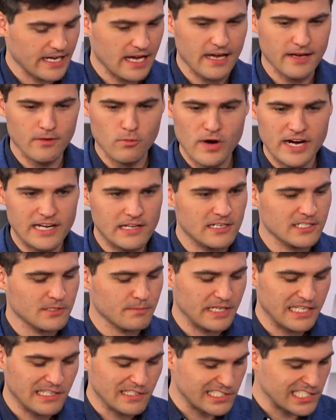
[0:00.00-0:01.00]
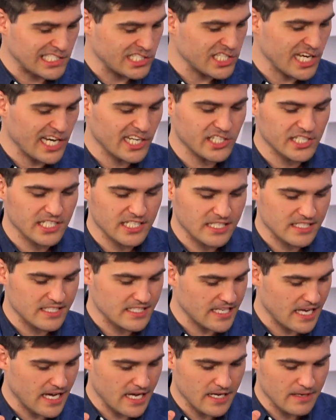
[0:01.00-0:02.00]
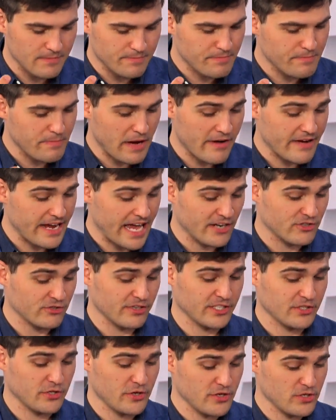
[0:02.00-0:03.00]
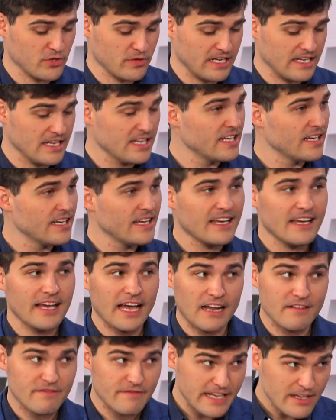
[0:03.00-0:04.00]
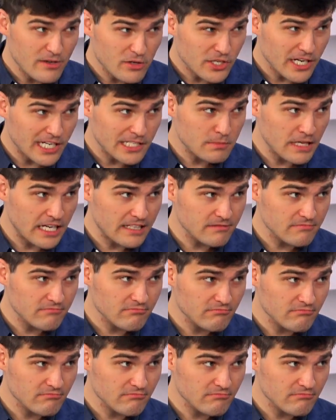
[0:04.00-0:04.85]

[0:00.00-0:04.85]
Uh, weight loss pills, injections, uh, bariatric surgery and fecal transplant?